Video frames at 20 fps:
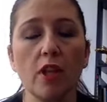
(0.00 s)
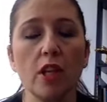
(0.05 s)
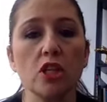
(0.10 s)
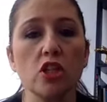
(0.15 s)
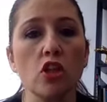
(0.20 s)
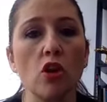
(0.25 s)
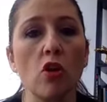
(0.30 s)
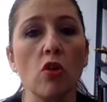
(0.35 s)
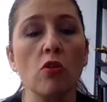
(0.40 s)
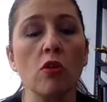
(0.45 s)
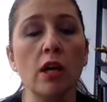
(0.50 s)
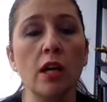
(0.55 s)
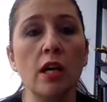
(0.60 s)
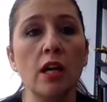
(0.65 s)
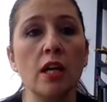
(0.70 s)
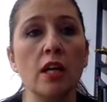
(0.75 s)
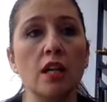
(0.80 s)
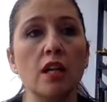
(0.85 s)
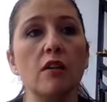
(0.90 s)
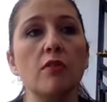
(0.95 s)
So
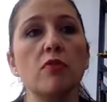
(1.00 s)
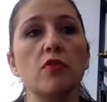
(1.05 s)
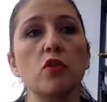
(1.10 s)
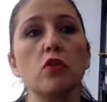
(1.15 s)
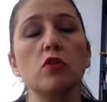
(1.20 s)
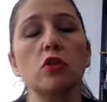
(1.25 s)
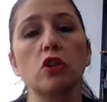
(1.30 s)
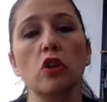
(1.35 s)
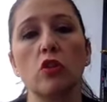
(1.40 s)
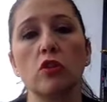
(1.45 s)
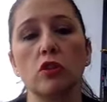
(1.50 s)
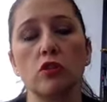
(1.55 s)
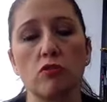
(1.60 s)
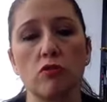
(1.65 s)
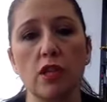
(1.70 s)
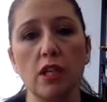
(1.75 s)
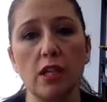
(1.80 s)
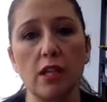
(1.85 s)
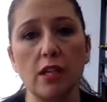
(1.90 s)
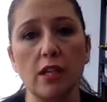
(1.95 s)
if you don't
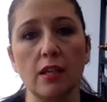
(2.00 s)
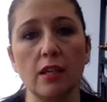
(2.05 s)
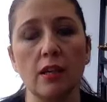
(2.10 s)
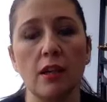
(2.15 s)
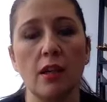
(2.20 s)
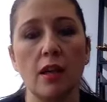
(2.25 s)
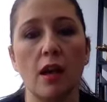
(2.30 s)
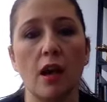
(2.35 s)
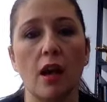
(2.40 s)
really